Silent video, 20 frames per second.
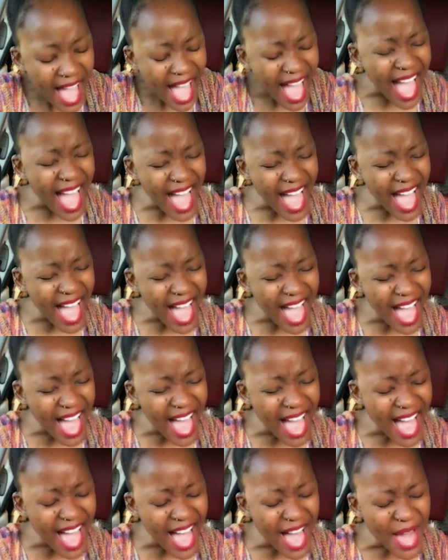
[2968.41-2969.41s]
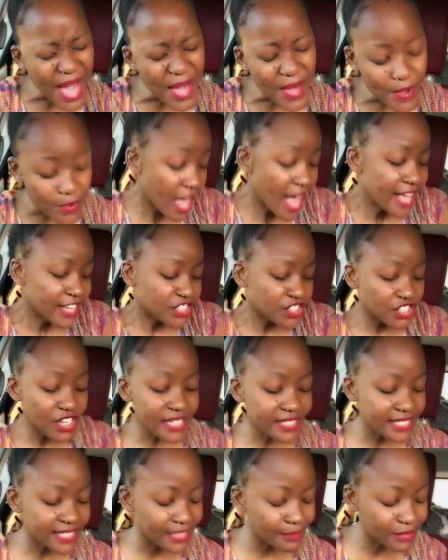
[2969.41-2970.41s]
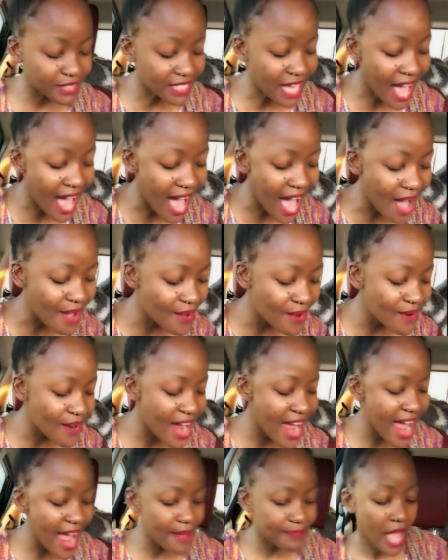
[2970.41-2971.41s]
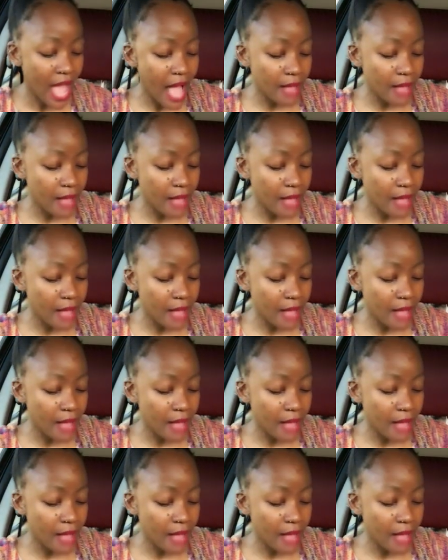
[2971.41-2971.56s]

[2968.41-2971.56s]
Ah! Jesus, I'm sorry.